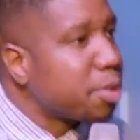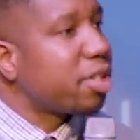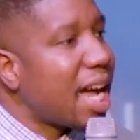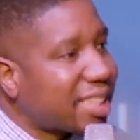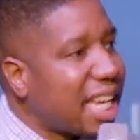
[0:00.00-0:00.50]

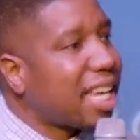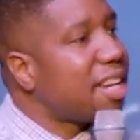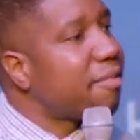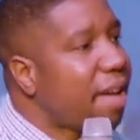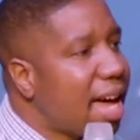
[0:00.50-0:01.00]
but you're not
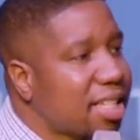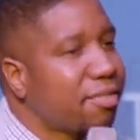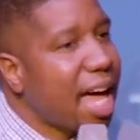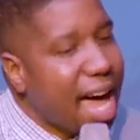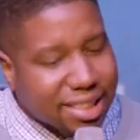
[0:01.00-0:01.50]
taking advantage
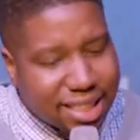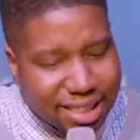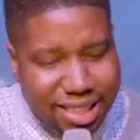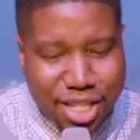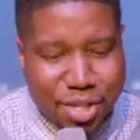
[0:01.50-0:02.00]
of the
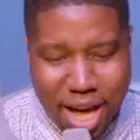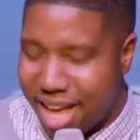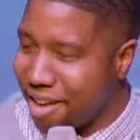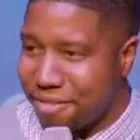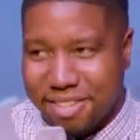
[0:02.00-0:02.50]
access that you
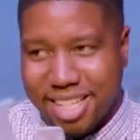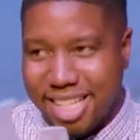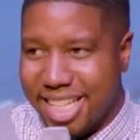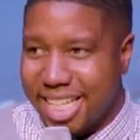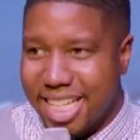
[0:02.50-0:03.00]
have.
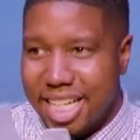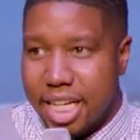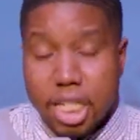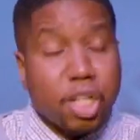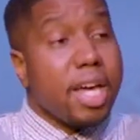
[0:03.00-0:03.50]

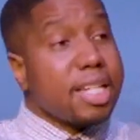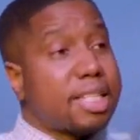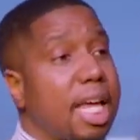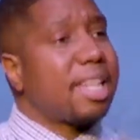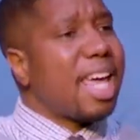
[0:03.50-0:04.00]
So he's
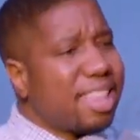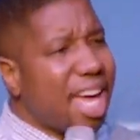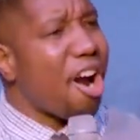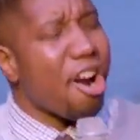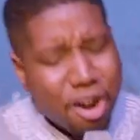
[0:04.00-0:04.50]
saying they,
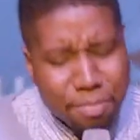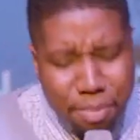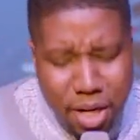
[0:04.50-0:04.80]
they heard,